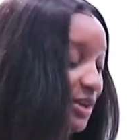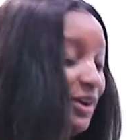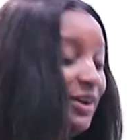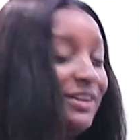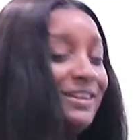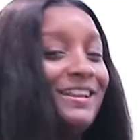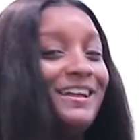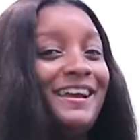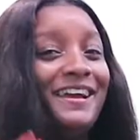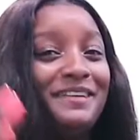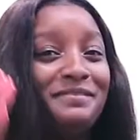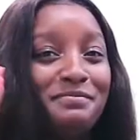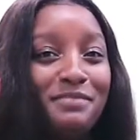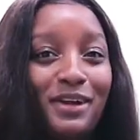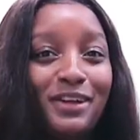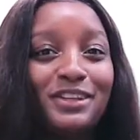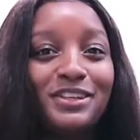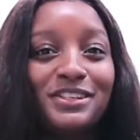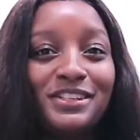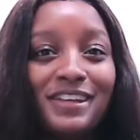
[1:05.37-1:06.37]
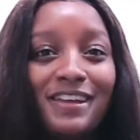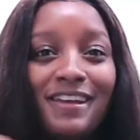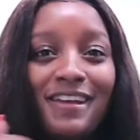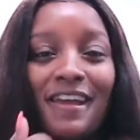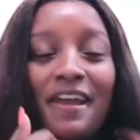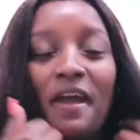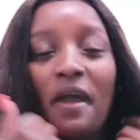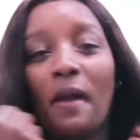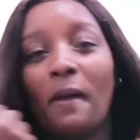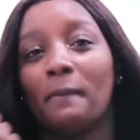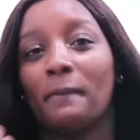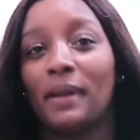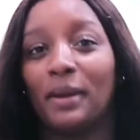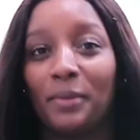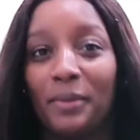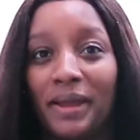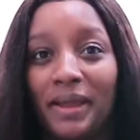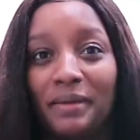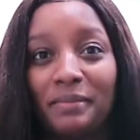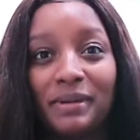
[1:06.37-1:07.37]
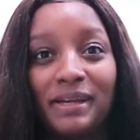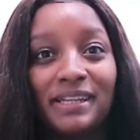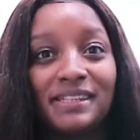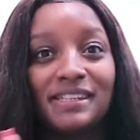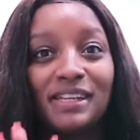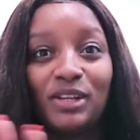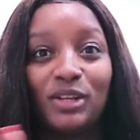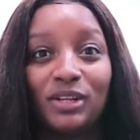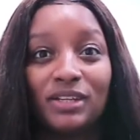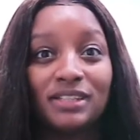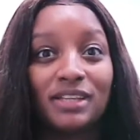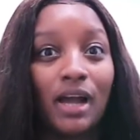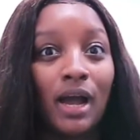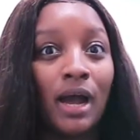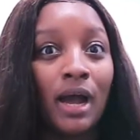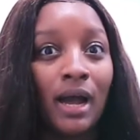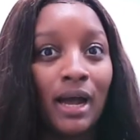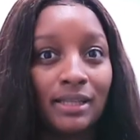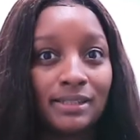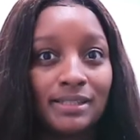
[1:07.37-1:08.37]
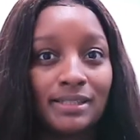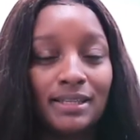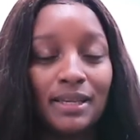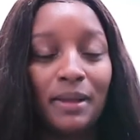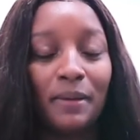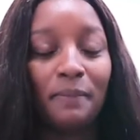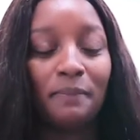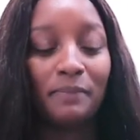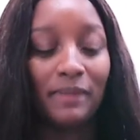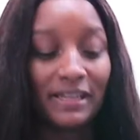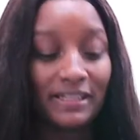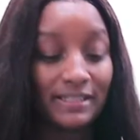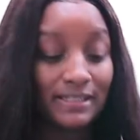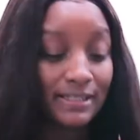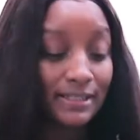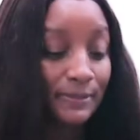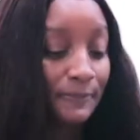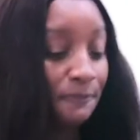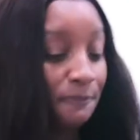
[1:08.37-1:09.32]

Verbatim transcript: all, and brushed my wig because I looked a hot mess.